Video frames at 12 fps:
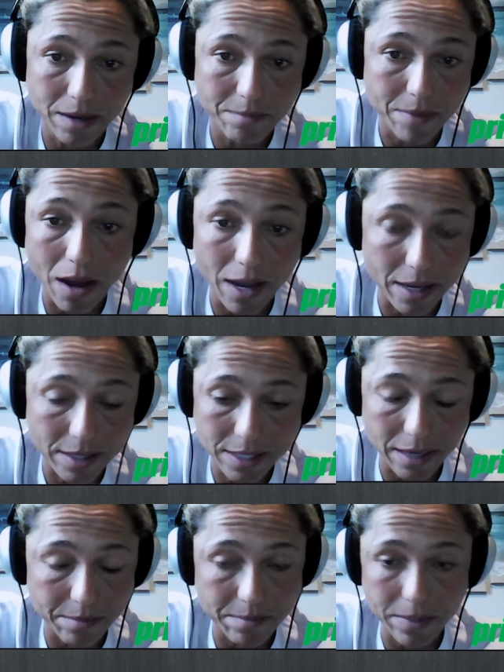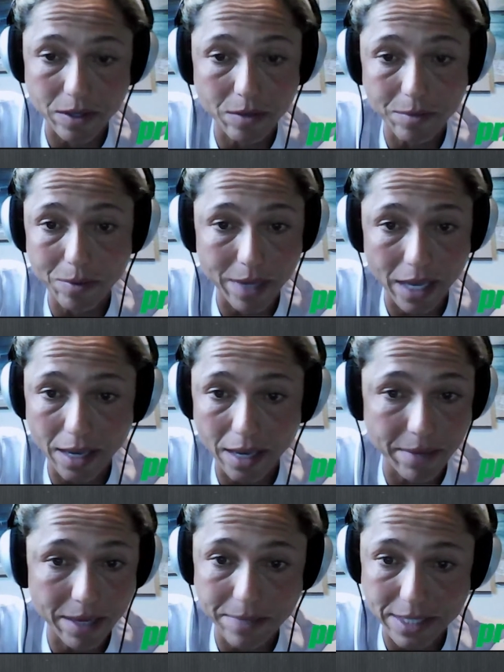not. I'm a human being. I
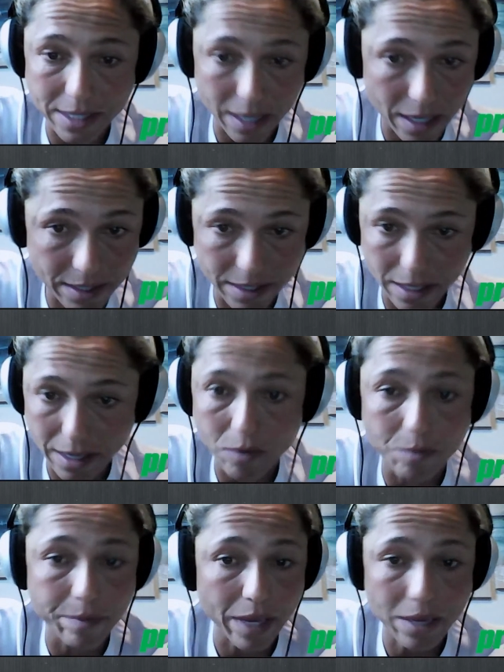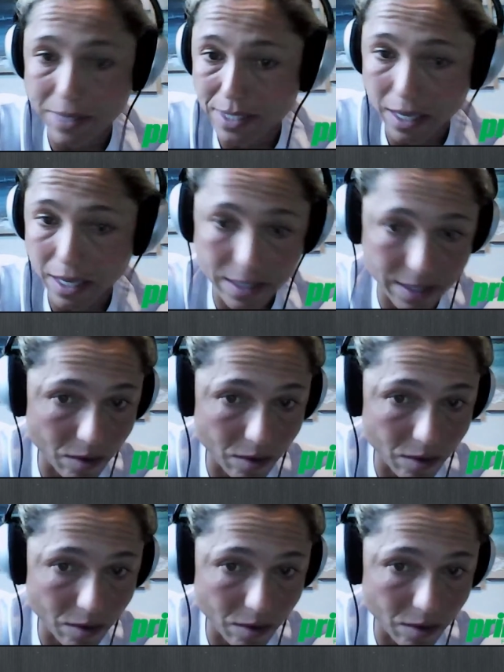make mistakes, and I'll make mistakes.